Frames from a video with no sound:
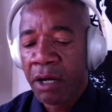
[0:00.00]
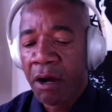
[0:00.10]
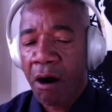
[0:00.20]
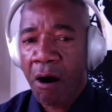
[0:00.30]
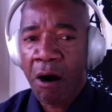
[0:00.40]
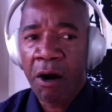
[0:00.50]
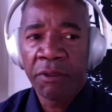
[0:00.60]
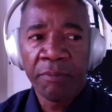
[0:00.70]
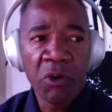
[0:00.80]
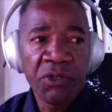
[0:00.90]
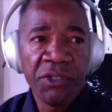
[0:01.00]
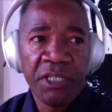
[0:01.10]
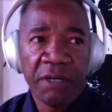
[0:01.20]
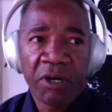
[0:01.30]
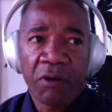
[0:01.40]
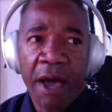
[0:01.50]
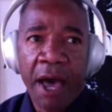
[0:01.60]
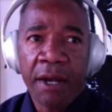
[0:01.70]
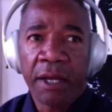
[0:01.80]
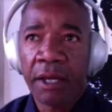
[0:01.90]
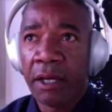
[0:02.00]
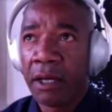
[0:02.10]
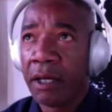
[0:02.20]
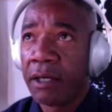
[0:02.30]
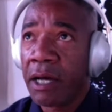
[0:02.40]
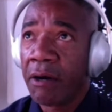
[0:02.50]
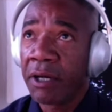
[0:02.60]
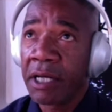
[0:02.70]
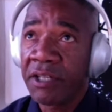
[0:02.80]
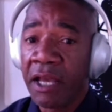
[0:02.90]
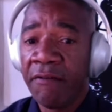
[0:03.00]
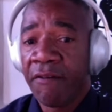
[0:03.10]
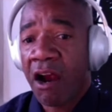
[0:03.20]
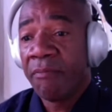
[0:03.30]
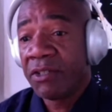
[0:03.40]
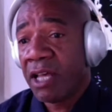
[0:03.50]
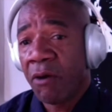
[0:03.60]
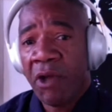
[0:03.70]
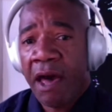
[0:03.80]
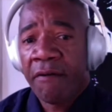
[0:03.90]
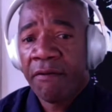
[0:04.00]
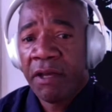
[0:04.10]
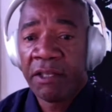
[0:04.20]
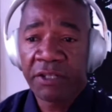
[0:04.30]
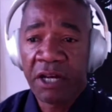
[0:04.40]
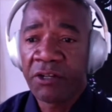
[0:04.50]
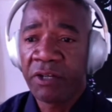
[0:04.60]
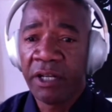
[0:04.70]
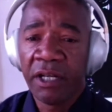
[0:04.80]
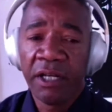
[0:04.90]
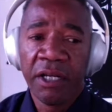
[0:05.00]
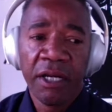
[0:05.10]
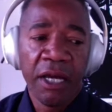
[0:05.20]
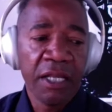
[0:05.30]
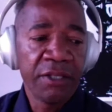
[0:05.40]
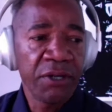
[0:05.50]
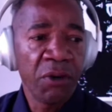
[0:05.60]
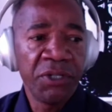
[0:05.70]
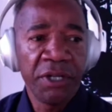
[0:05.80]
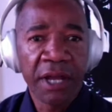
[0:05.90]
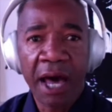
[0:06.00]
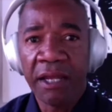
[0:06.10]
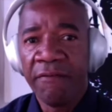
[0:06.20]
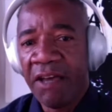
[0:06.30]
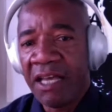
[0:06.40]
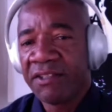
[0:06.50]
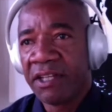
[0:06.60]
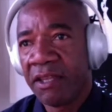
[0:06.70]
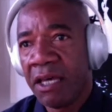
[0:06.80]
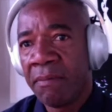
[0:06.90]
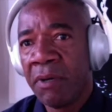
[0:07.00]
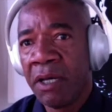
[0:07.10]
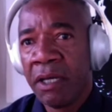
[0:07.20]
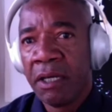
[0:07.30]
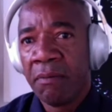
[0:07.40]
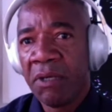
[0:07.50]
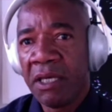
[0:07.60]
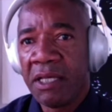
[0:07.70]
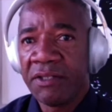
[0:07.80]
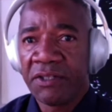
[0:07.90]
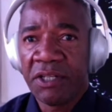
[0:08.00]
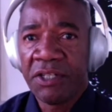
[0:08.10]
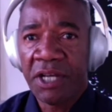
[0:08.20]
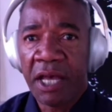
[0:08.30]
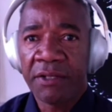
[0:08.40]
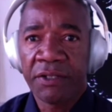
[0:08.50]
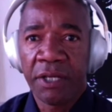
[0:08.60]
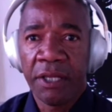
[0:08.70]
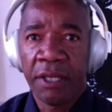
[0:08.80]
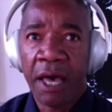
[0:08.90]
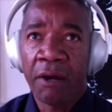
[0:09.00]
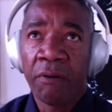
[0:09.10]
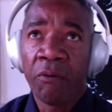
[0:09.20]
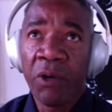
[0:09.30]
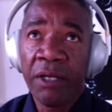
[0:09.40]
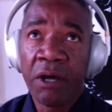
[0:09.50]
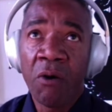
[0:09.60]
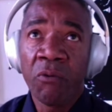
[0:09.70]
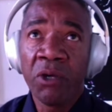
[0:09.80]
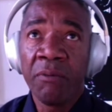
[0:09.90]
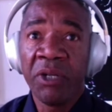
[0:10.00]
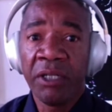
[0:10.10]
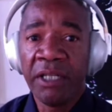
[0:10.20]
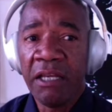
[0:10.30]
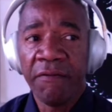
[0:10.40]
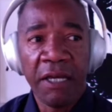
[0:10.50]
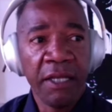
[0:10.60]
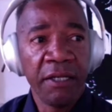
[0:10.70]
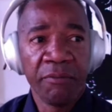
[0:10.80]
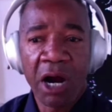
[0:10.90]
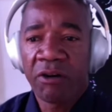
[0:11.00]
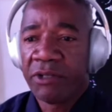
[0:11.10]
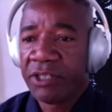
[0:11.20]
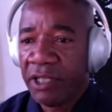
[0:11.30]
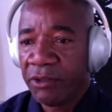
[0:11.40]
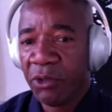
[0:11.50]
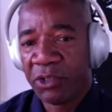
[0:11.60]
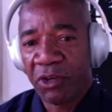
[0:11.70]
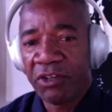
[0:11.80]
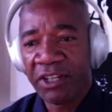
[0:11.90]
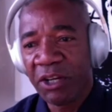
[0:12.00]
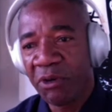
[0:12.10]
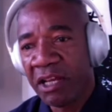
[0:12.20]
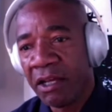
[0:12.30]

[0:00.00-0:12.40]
are the most democratic, how can I say, environments that we have in this country. And so to not invest in them begins to suggest that we don't really believe in democracy to a certain degree,